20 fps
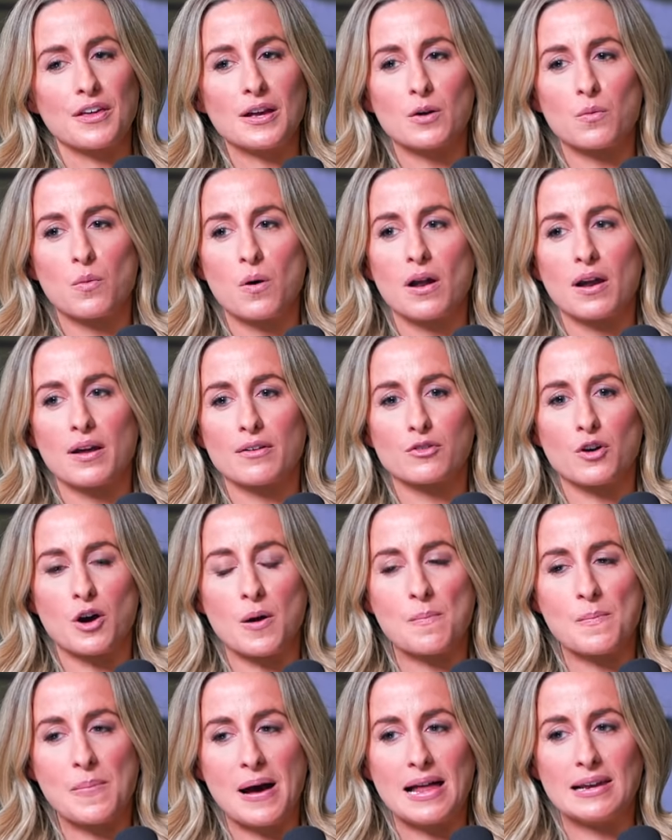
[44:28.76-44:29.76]
think while I've got
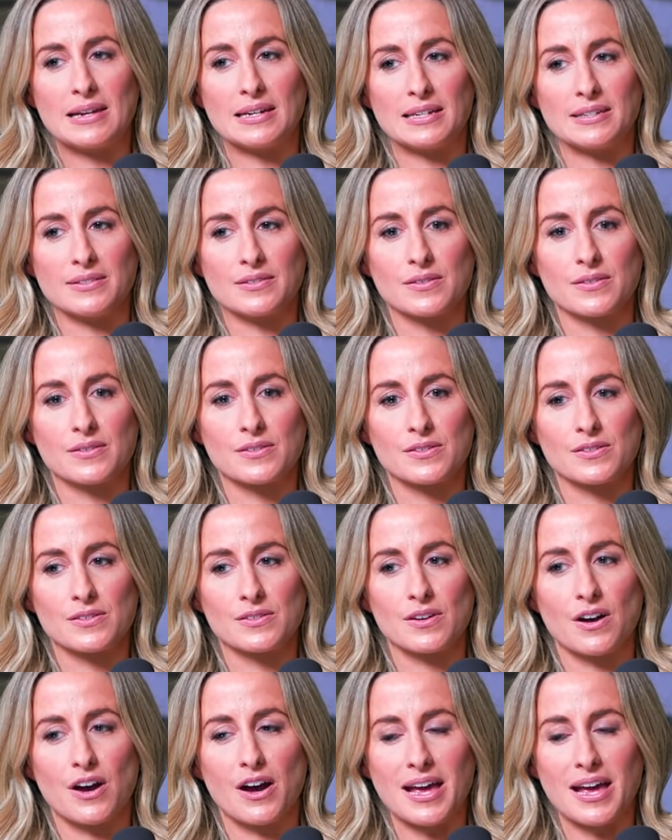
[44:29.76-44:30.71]
a balance,